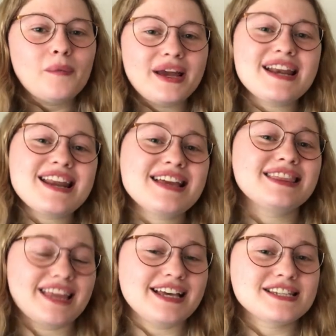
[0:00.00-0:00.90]
We
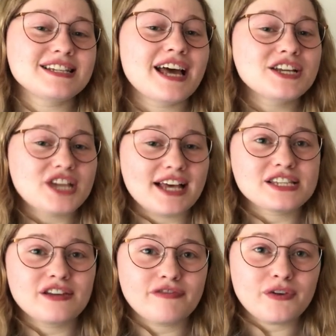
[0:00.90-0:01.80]
need this to
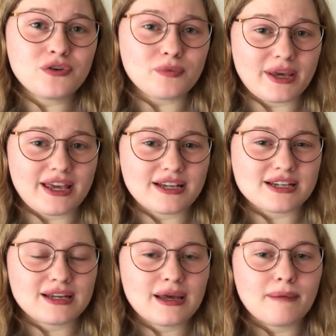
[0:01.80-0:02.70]
digest the food we eat.